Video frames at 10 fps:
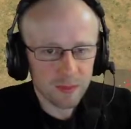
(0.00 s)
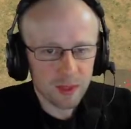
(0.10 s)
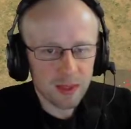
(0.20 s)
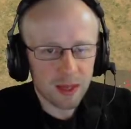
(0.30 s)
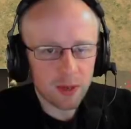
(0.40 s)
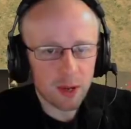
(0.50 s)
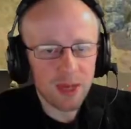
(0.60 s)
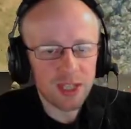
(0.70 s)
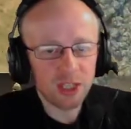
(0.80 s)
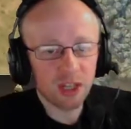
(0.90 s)
There we go.
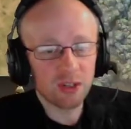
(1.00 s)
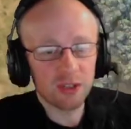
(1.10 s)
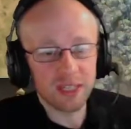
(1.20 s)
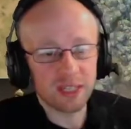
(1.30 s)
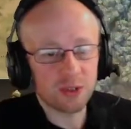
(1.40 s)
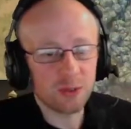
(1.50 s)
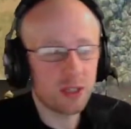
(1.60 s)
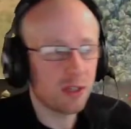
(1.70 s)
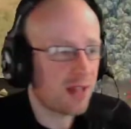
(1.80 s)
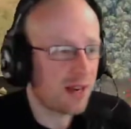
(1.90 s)
We actually got a lucky
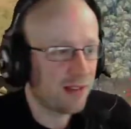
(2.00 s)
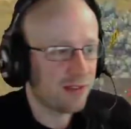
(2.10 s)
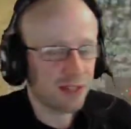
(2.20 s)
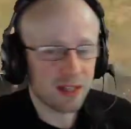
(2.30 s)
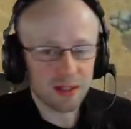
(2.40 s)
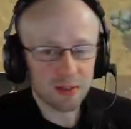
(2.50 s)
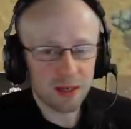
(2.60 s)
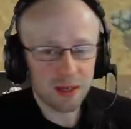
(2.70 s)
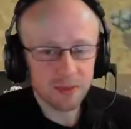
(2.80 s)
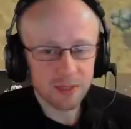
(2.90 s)
disruption on that left side as well.